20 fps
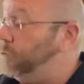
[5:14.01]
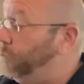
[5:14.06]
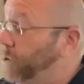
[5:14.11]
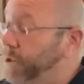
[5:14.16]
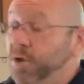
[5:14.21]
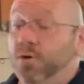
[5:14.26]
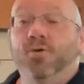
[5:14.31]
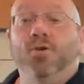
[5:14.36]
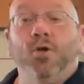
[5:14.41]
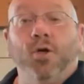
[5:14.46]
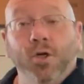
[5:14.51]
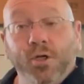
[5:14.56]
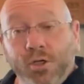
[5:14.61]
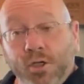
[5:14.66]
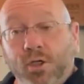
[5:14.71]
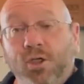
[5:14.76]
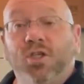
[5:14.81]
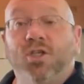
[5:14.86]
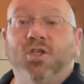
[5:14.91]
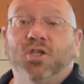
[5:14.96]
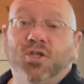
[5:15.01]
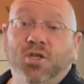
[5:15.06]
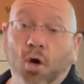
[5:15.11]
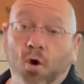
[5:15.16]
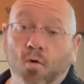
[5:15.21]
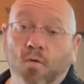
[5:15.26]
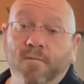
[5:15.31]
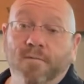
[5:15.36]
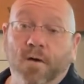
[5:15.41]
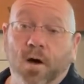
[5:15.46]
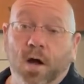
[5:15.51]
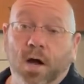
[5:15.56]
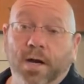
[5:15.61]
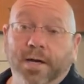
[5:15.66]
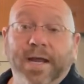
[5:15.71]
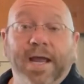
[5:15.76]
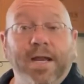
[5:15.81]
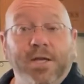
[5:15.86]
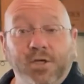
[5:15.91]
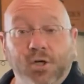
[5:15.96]
when you turn your stove
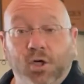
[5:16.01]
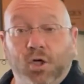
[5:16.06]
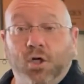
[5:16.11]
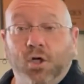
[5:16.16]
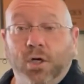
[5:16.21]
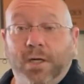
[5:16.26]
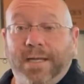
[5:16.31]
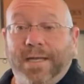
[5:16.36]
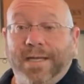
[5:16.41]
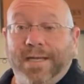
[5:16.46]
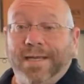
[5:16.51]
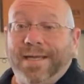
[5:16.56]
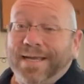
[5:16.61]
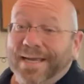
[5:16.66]
on and you're cooking?